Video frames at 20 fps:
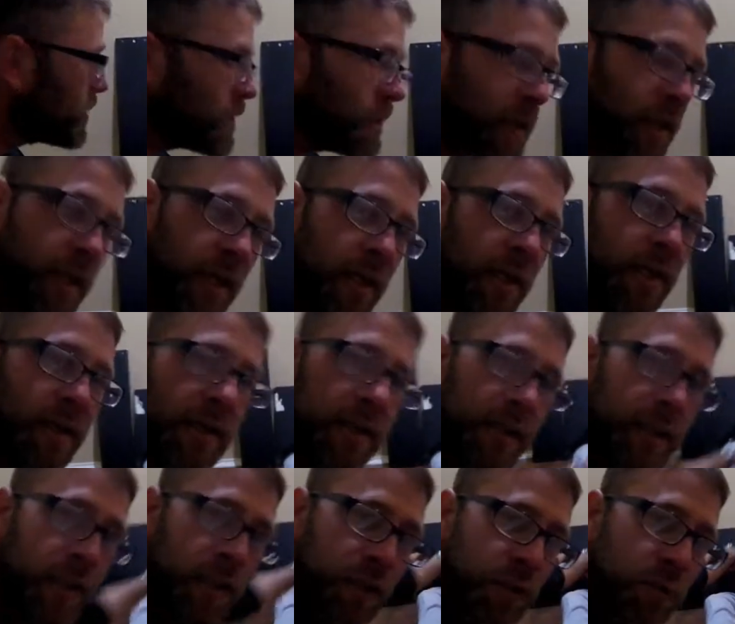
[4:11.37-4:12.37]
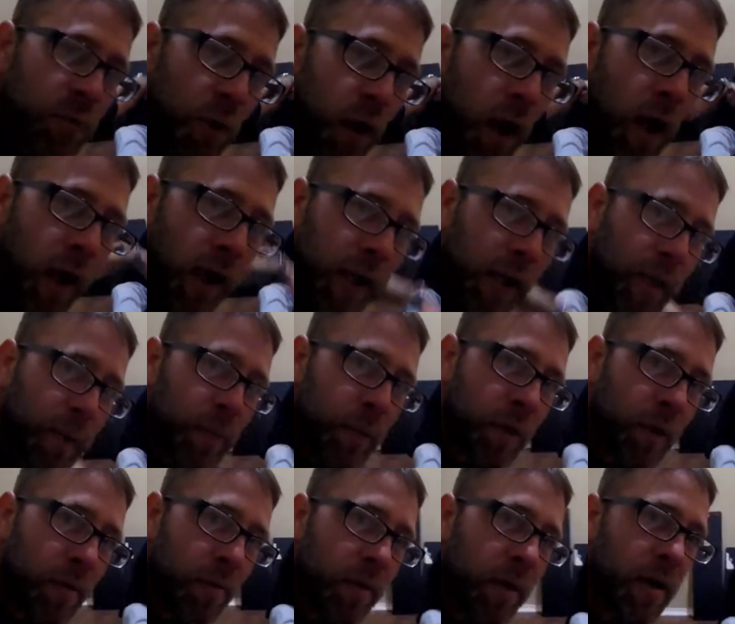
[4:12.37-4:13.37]
See, this is why I keep
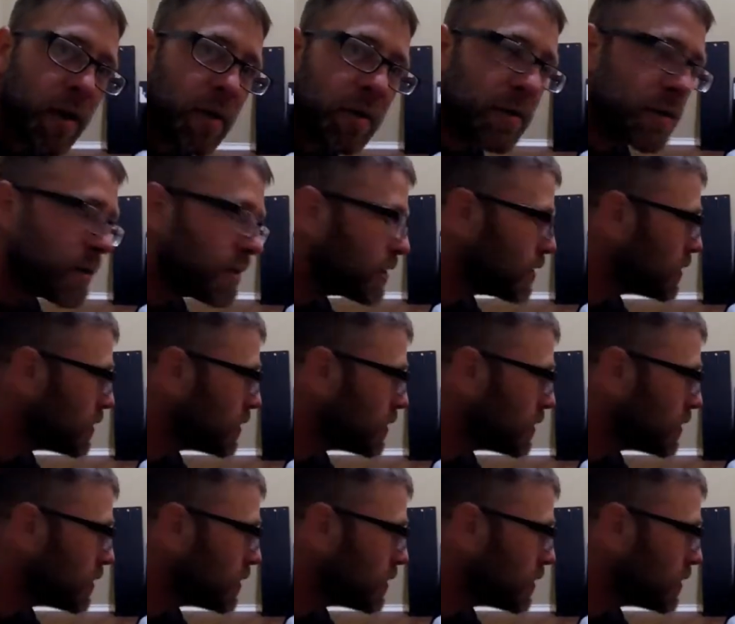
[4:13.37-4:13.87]
her around.